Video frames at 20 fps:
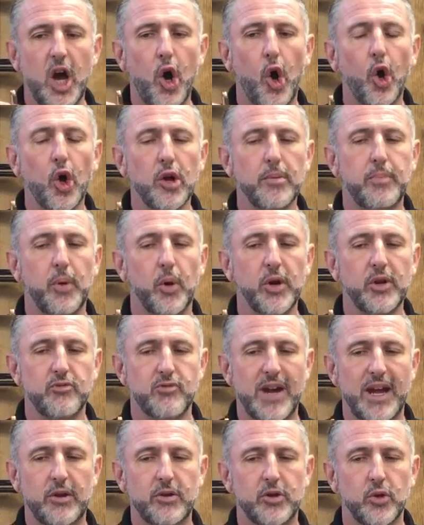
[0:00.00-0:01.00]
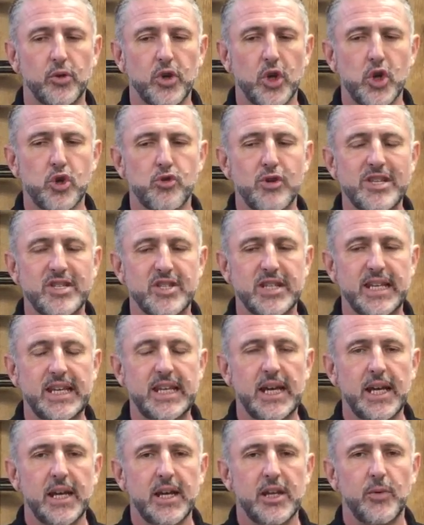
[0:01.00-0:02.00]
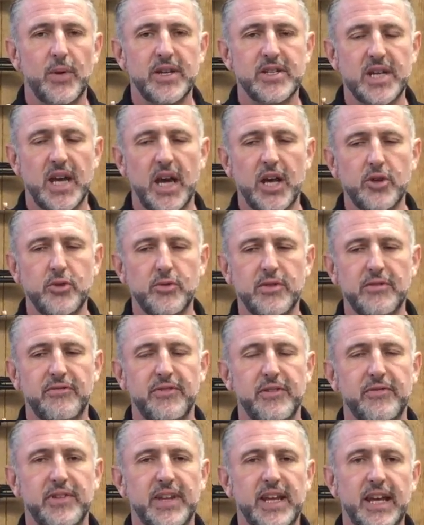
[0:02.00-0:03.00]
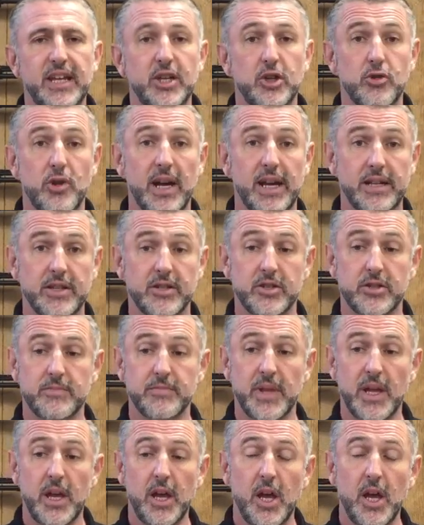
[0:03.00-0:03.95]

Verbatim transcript: hollow point round called a Grizzly that weighs 158 grains.